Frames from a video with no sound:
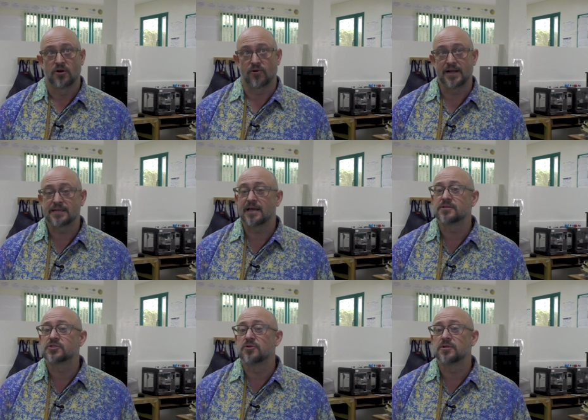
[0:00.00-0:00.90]
Grade
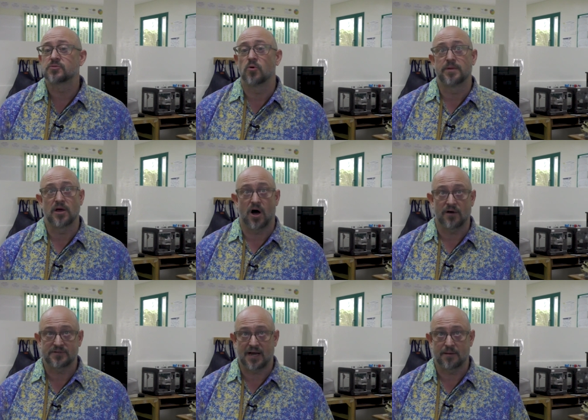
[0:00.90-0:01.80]
10 students will be
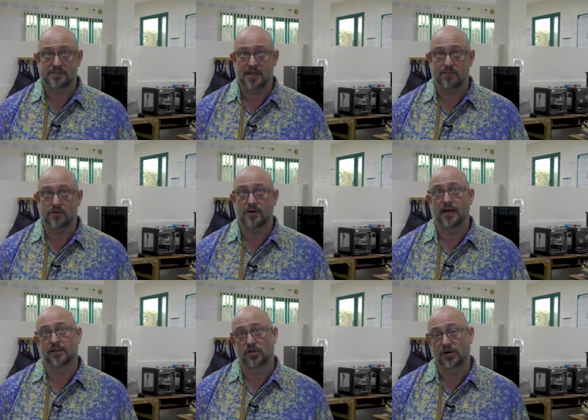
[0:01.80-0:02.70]
off time stable
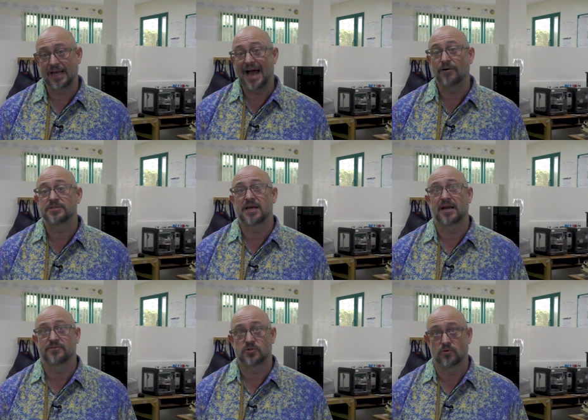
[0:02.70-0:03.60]
and learning
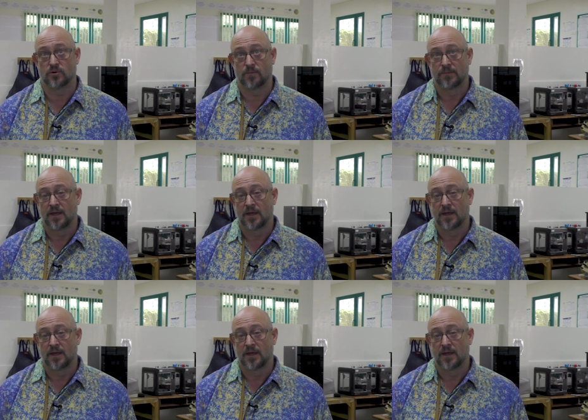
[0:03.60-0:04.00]
outside of school.